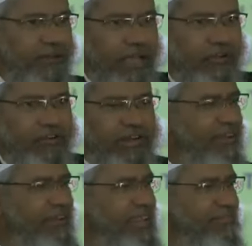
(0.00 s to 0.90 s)
I could
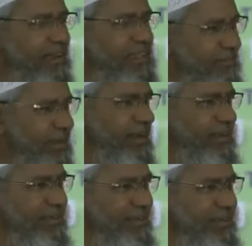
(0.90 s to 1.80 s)
travel anywhere in the world.
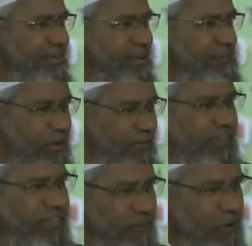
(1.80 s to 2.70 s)
But when
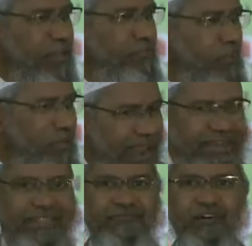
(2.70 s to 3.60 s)
they found the
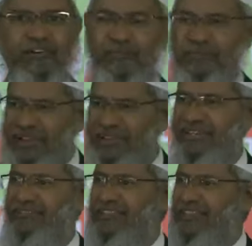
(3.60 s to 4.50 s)
popularity, they found the Peace
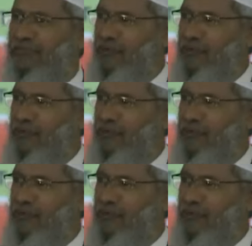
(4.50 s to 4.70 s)
TV, they found